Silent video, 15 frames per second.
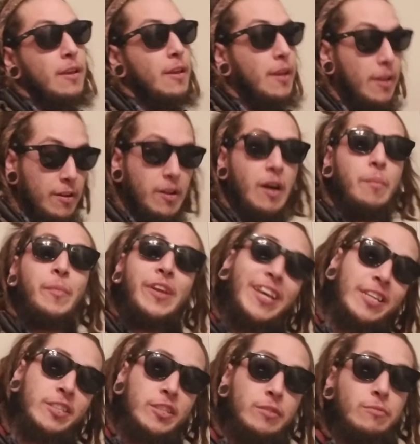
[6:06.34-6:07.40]
in
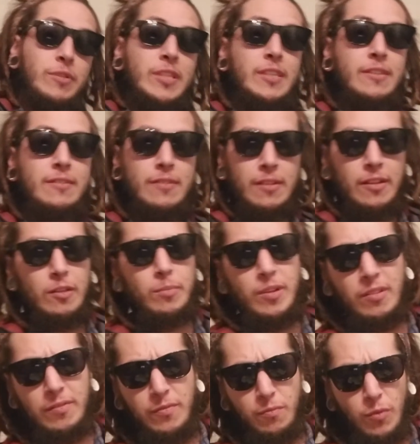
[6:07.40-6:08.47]
combination with a little bit
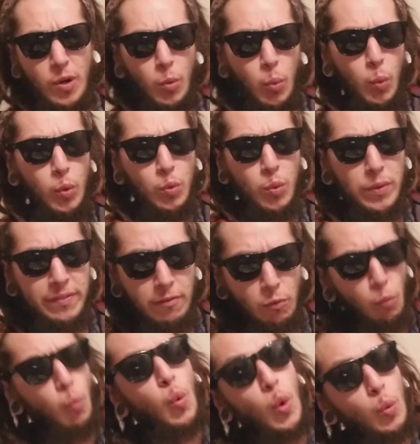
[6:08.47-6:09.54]
of
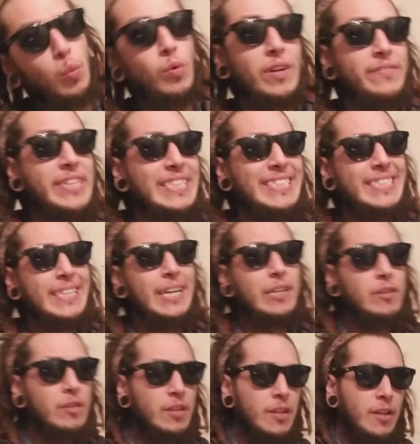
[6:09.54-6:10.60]
wool rubbing
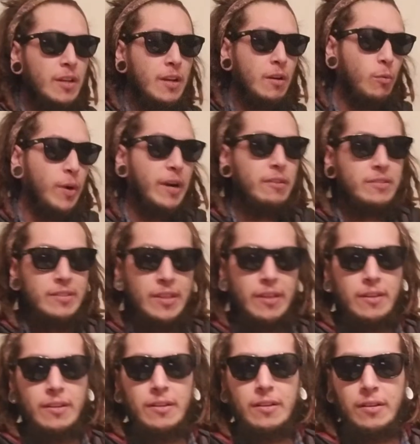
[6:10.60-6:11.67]
style, where I would
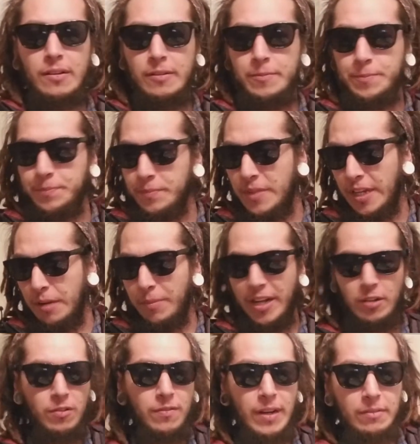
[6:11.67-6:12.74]
take a
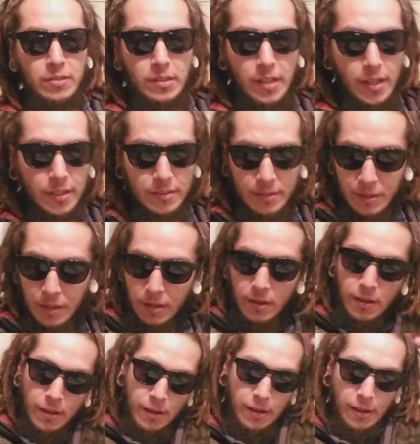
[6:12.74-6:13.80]
microfiber cloth
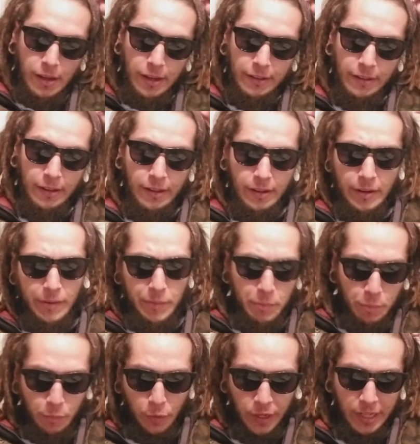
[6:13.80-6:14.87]
and then
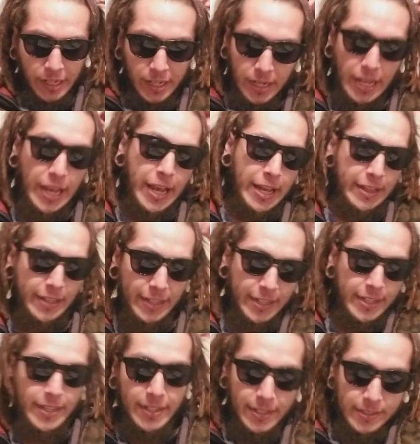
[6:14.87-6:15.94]
bring it in and
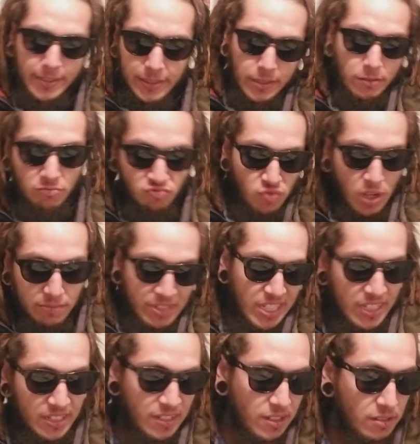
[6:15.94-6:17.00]
then rub it
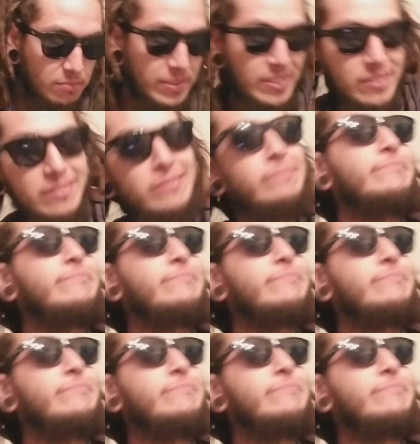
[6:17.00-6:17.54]
in a little bit.